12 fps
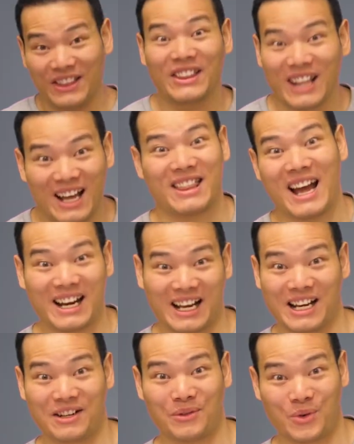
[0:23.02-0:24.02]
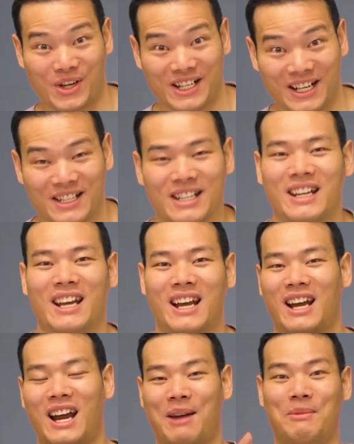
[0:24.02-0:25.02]
Not that kind of craziness.
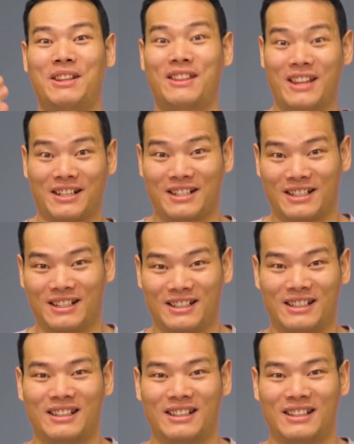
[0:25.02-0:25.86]
I mean this.